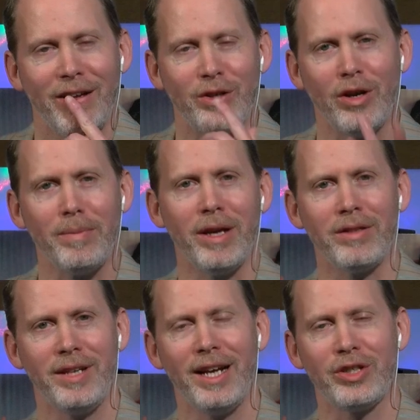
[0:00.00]
And you're talking
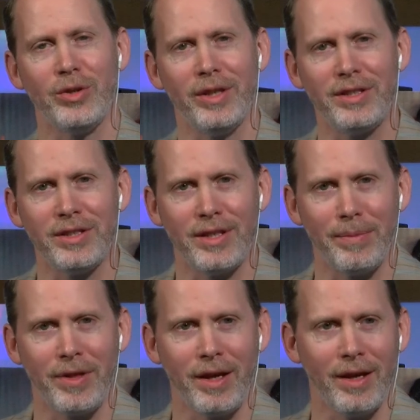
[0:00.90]
about texture, and this is
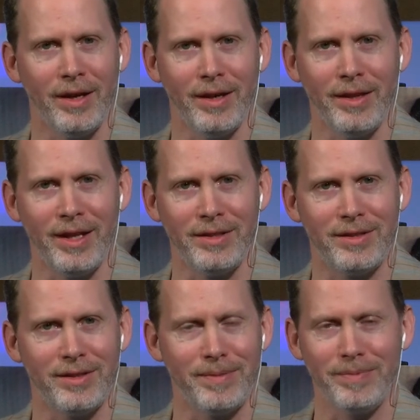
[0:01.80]
something uh,
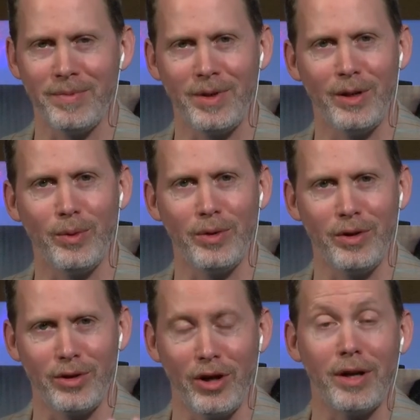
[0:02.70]
that's you know
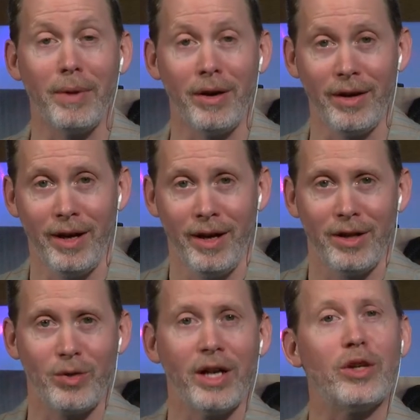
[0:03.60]
you're talking about
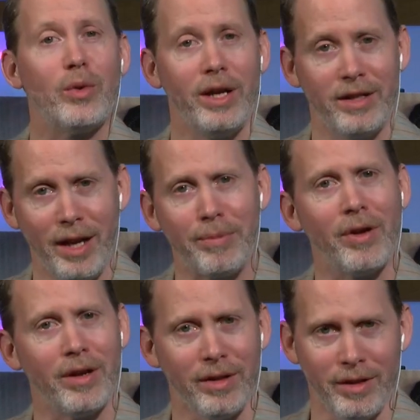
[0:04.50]
trying to create depth
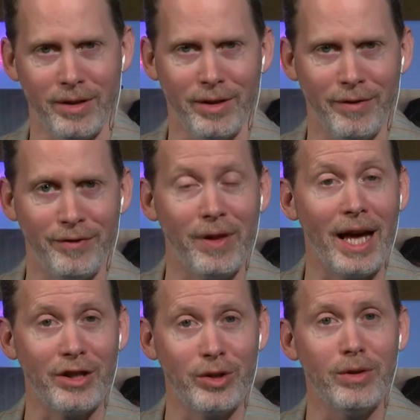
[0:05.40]
on a, a
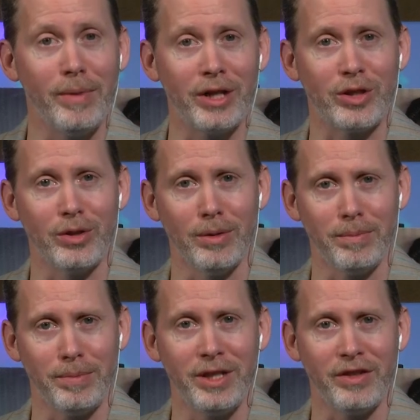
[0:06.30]
flat two-dimensional
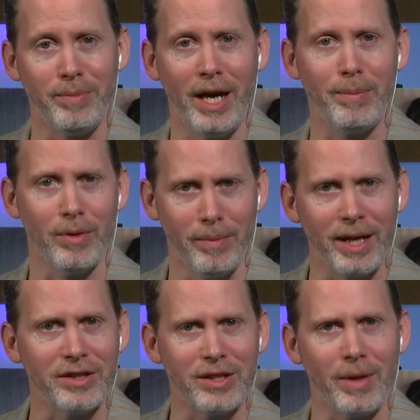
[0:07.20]
piece of paper and
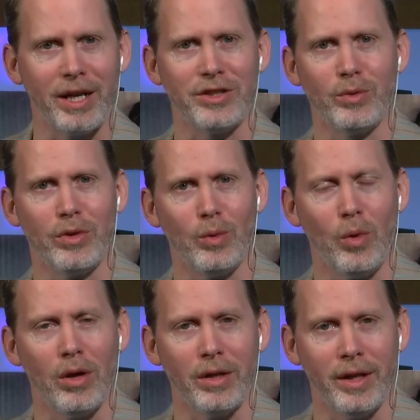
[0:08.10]
make it seem like it's a real
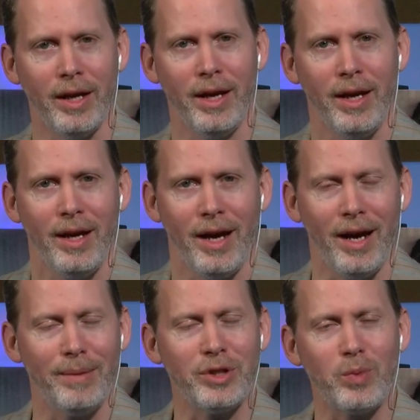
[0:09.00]
world and uh,
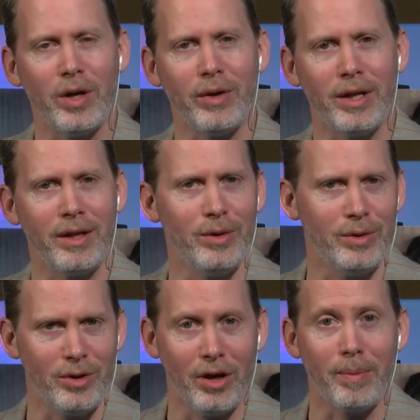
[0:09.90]
I'm just wondering, you,
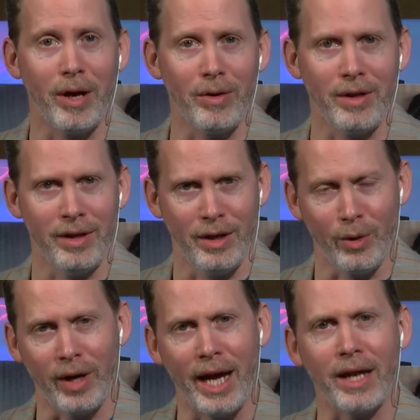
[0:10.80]
you talk about uh, an
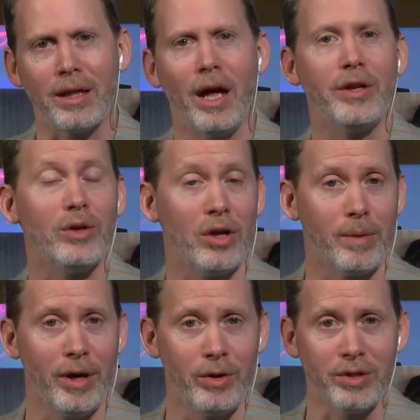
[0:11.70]
organic line, you talked
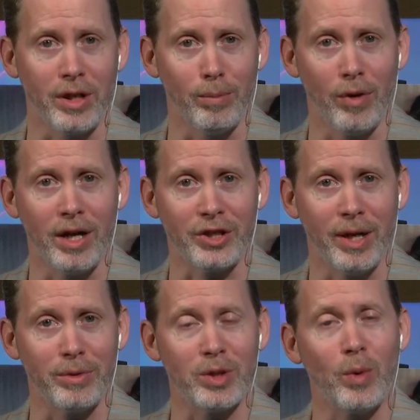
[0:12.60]
about using a brush,
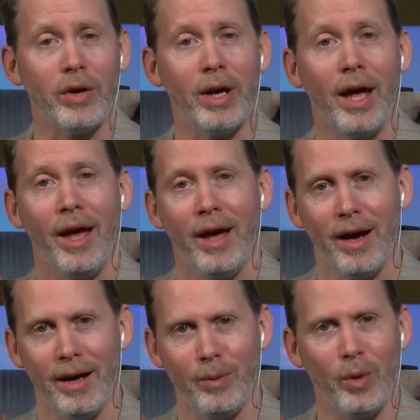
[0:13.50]
and I'm just wondering
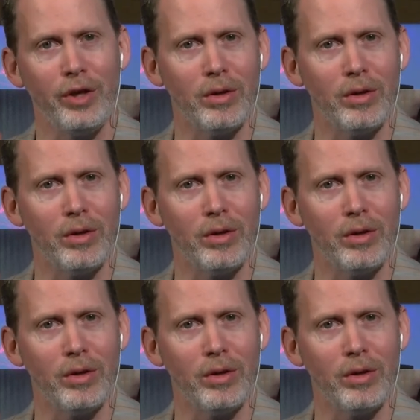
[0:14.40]
uh, when